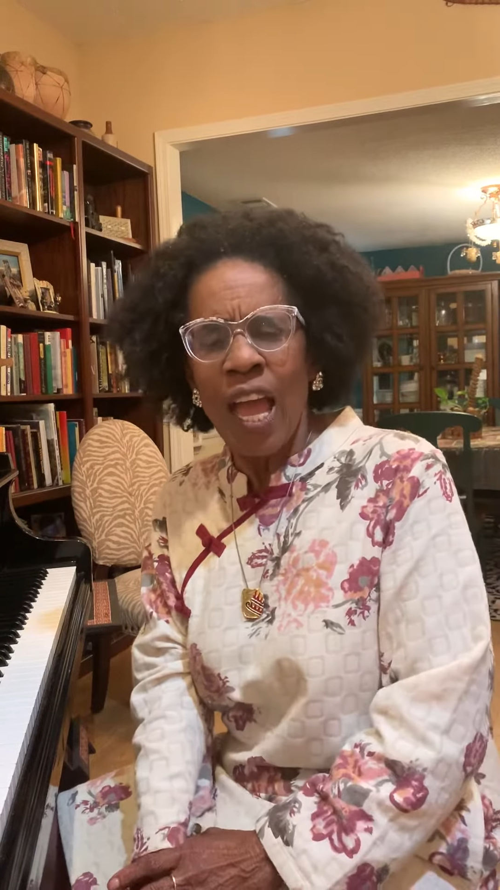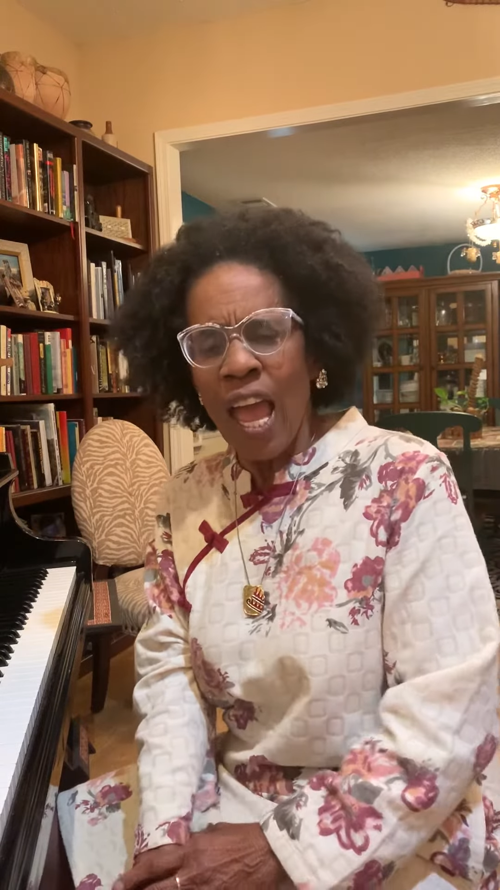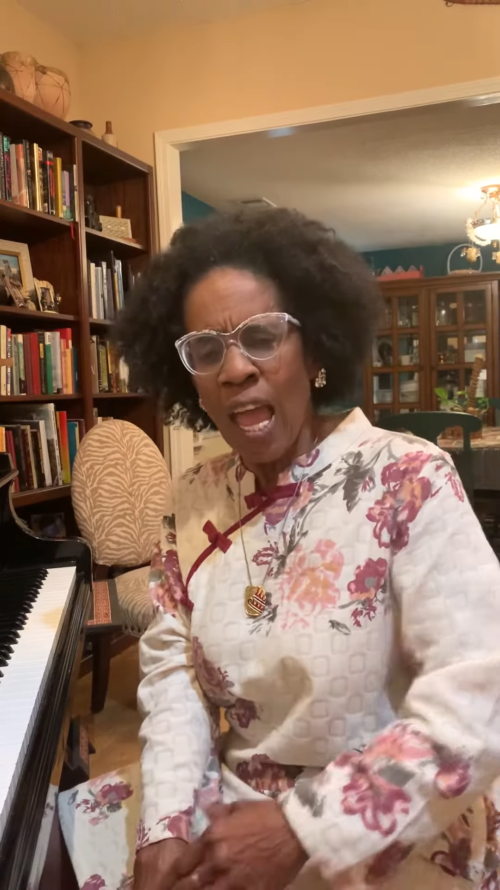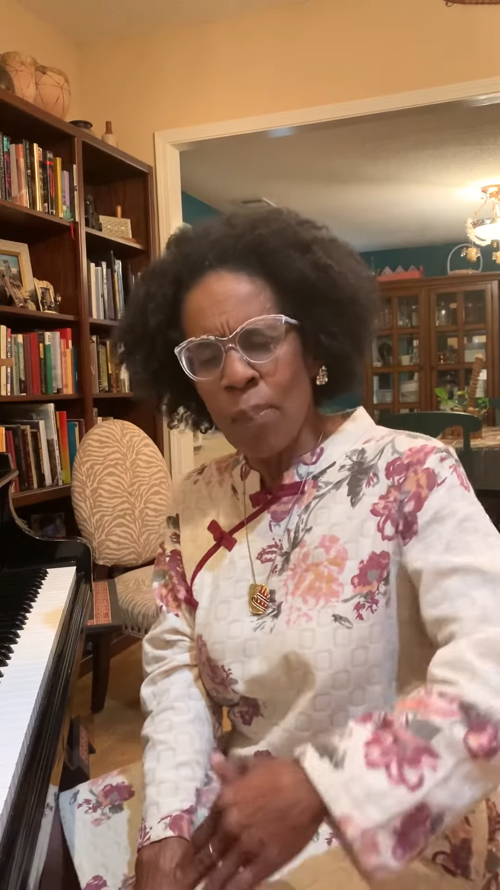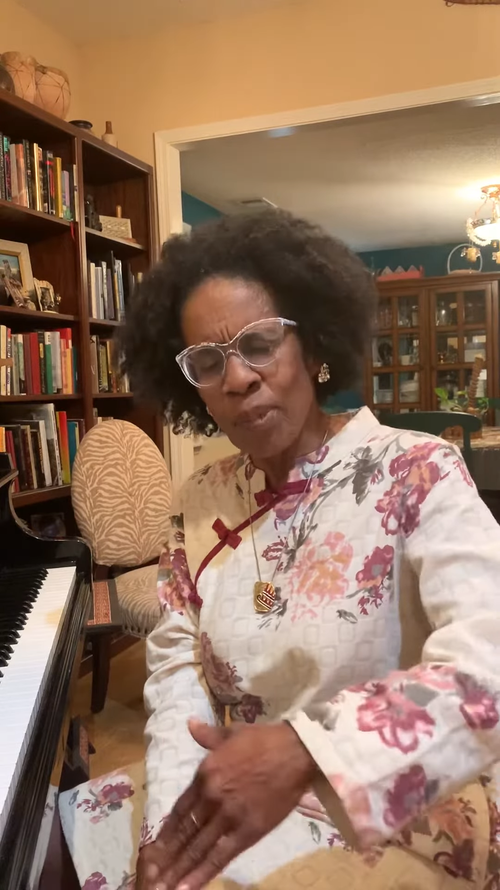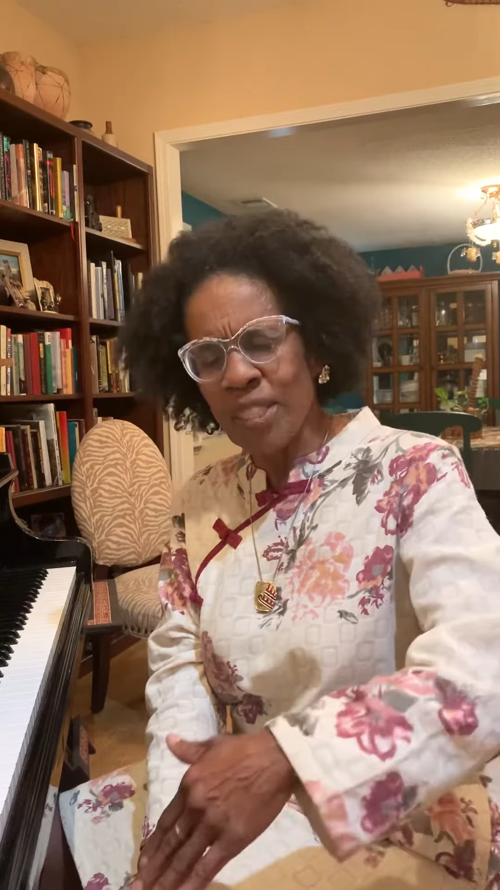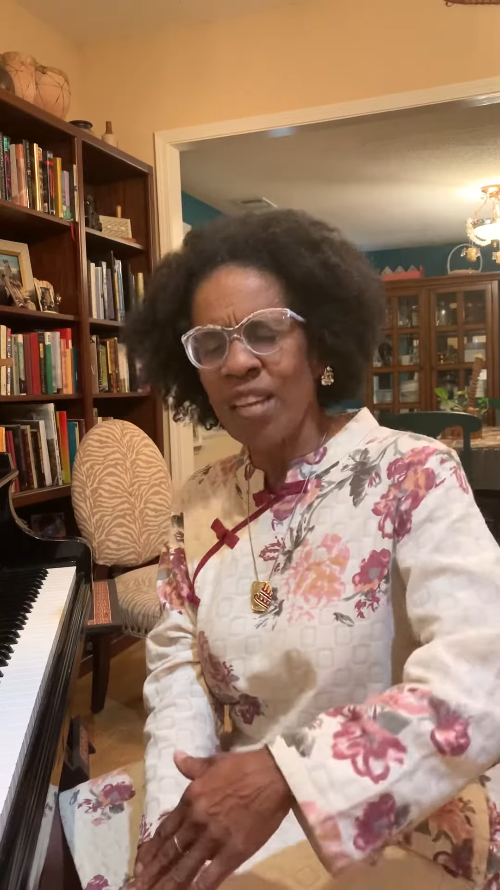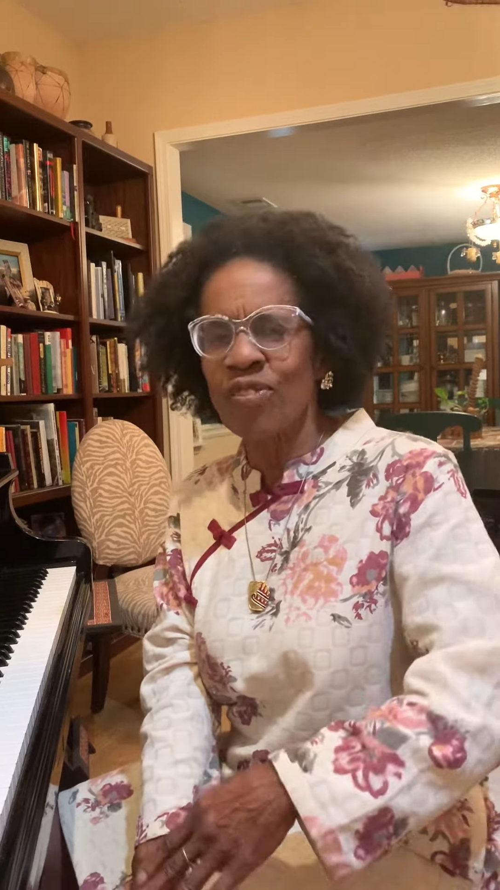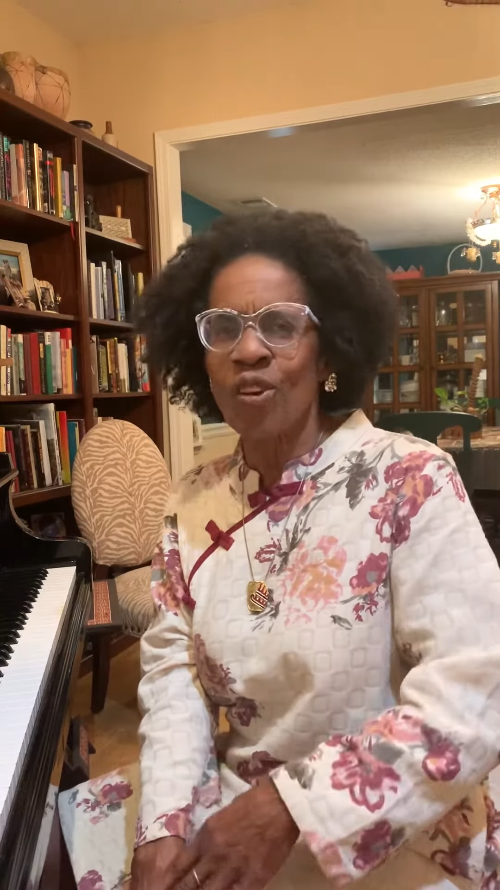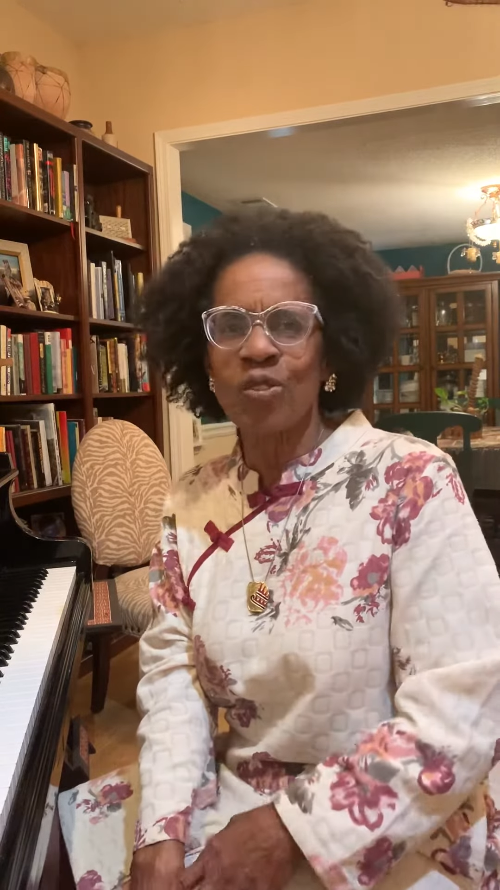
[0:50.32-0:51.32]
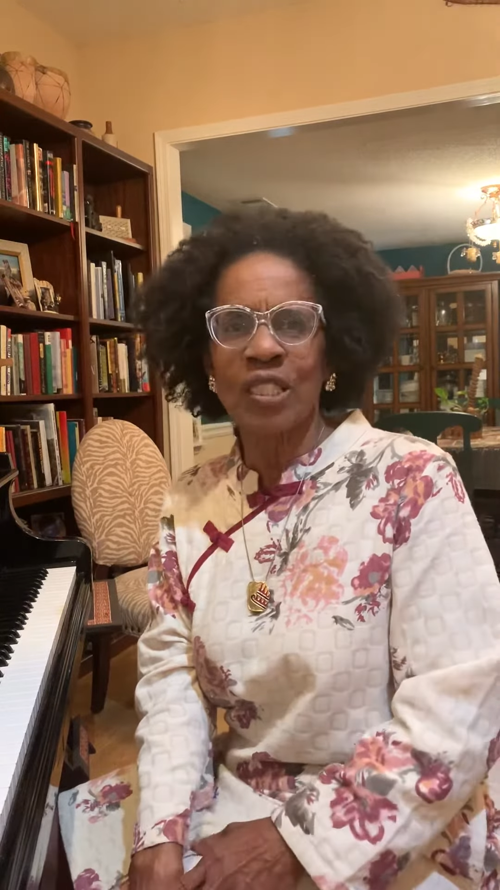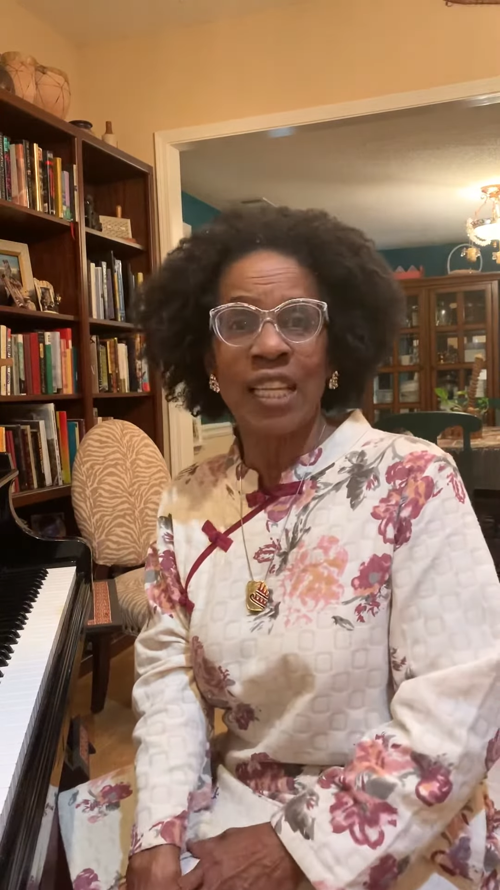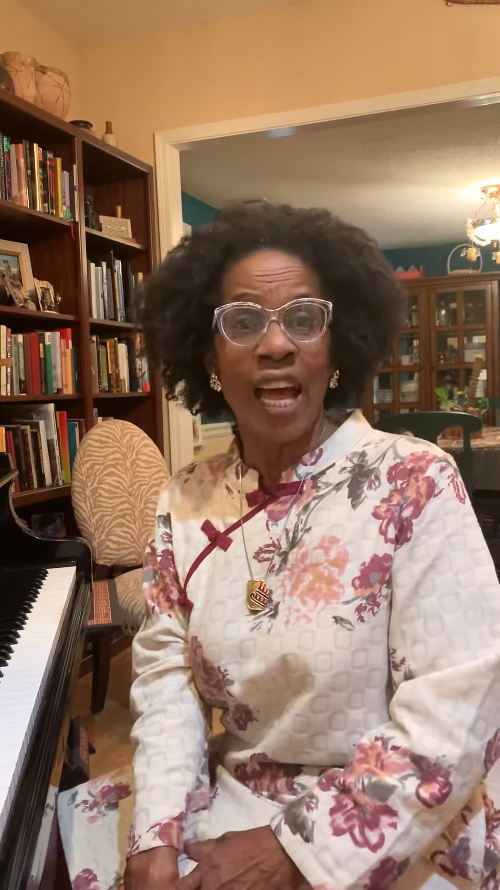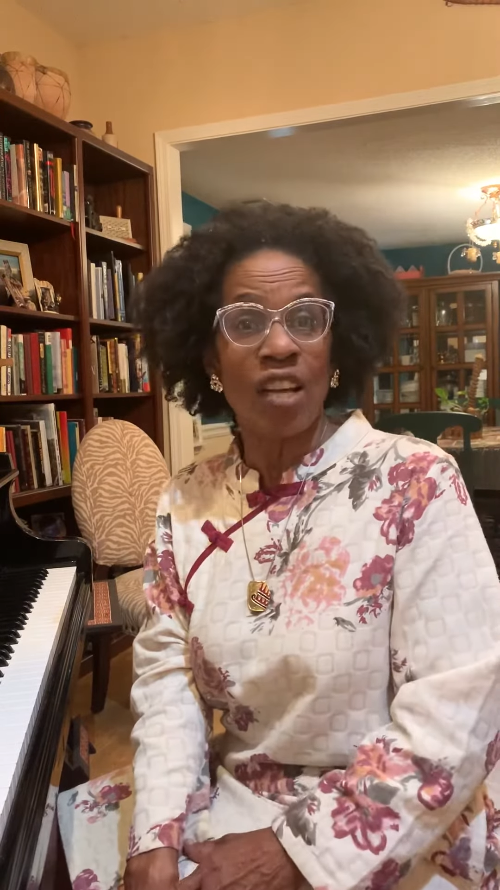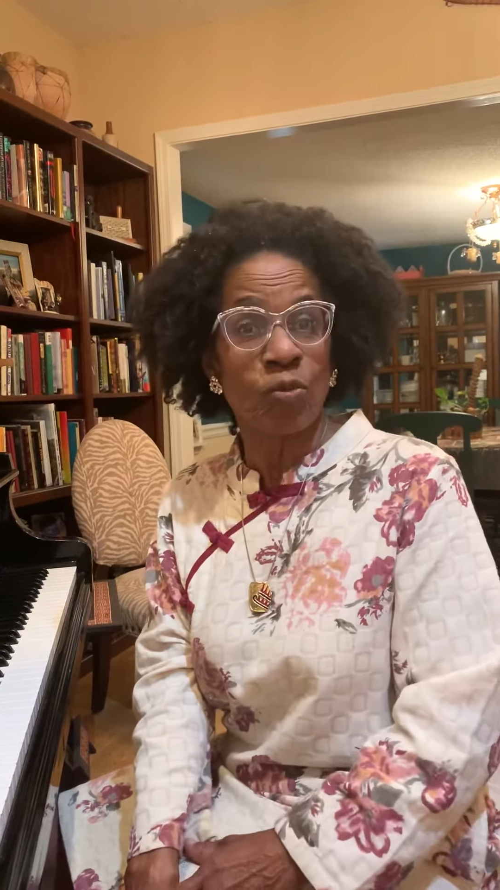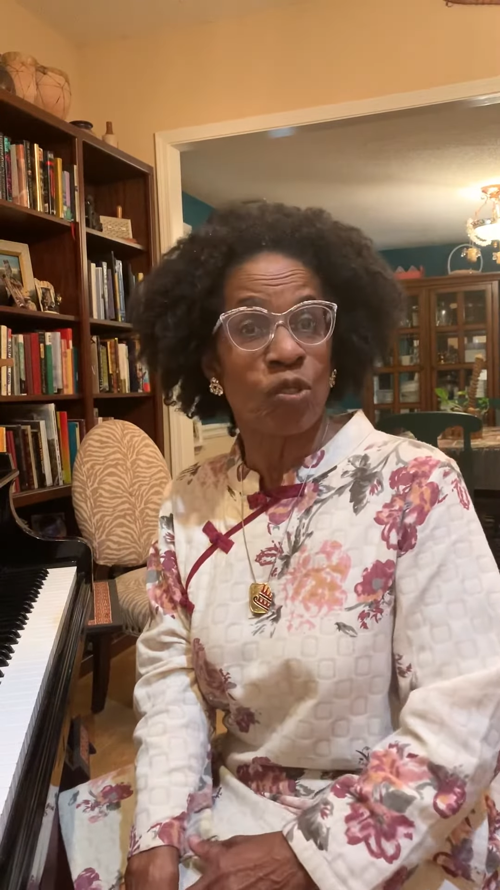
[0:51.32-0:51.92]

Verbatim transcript: And beneath those clouds